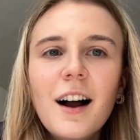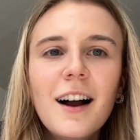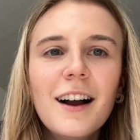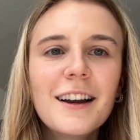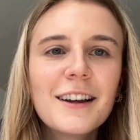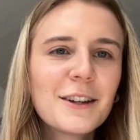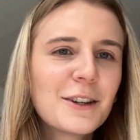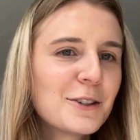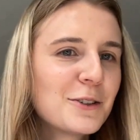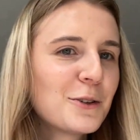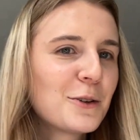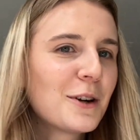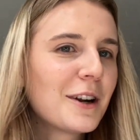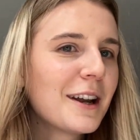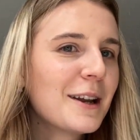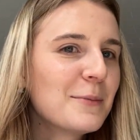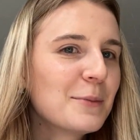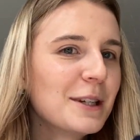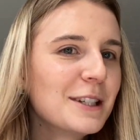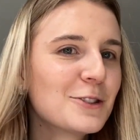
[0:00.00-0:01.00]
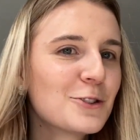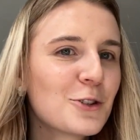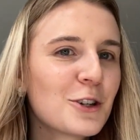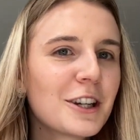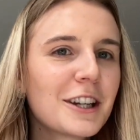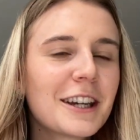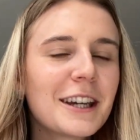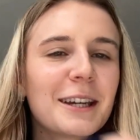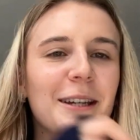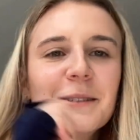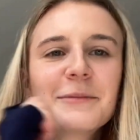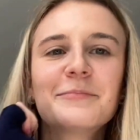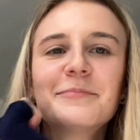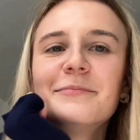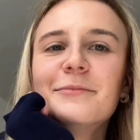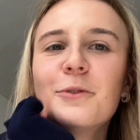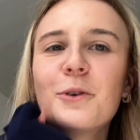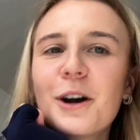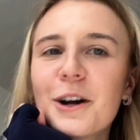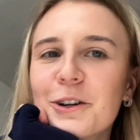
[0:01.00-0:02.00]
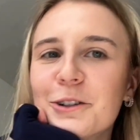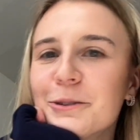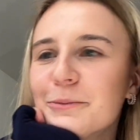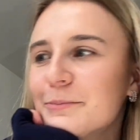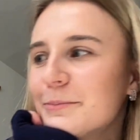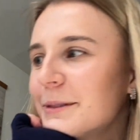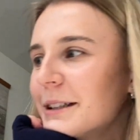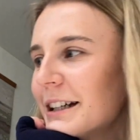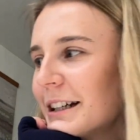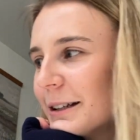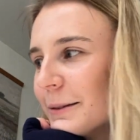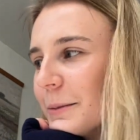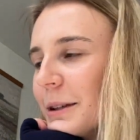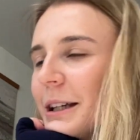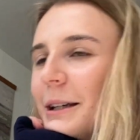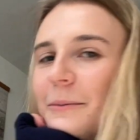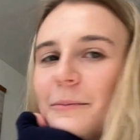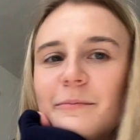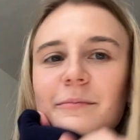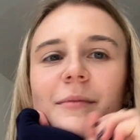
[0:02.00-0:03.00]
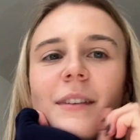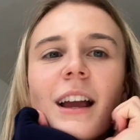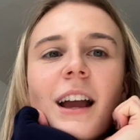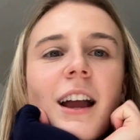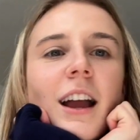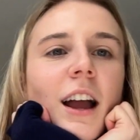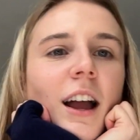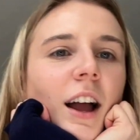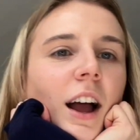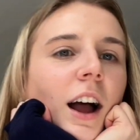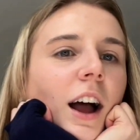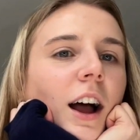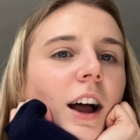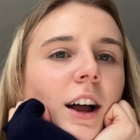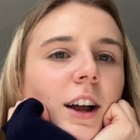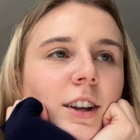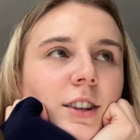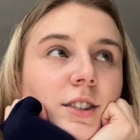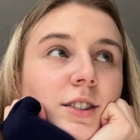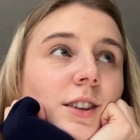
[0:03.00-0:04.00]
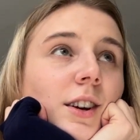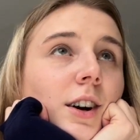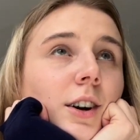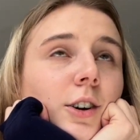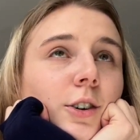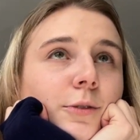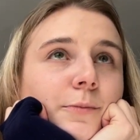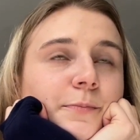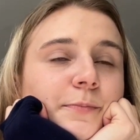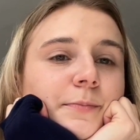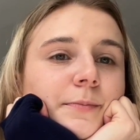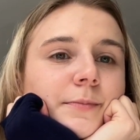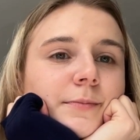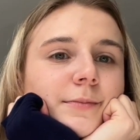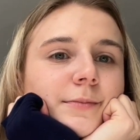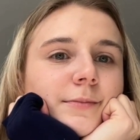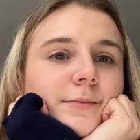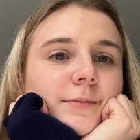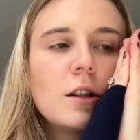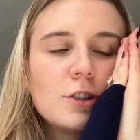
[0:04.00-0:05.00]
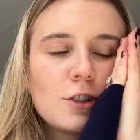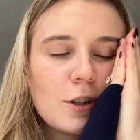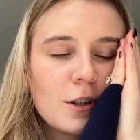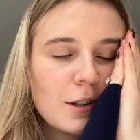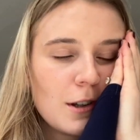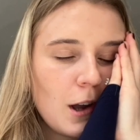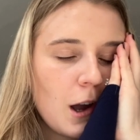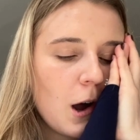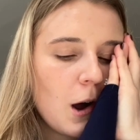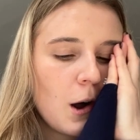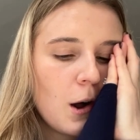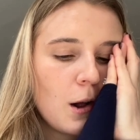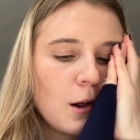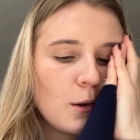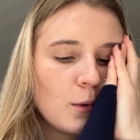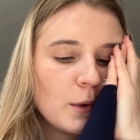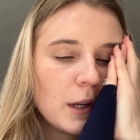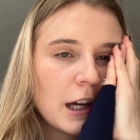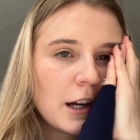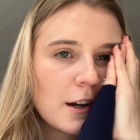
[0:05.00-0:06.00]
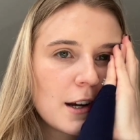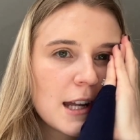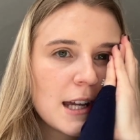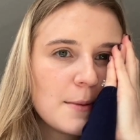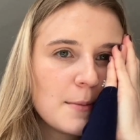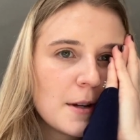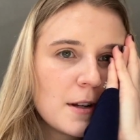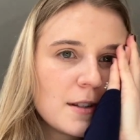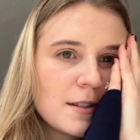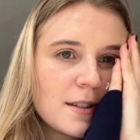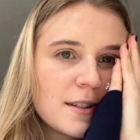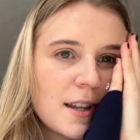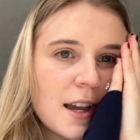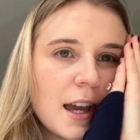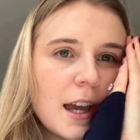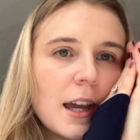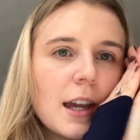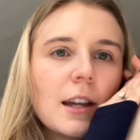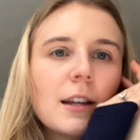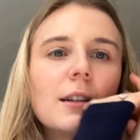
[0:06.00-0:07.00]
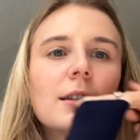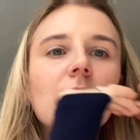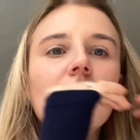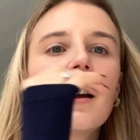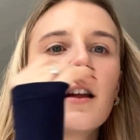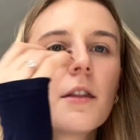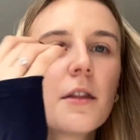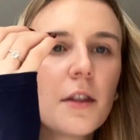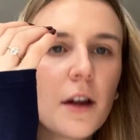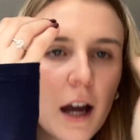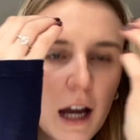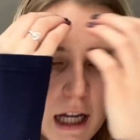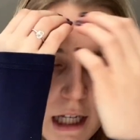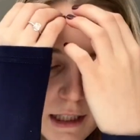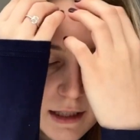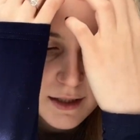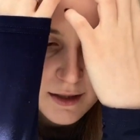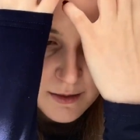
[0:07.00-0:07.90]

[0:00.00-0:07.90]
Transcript: Ignore Emmy drinking water behind me. So during the call, we got an email saying that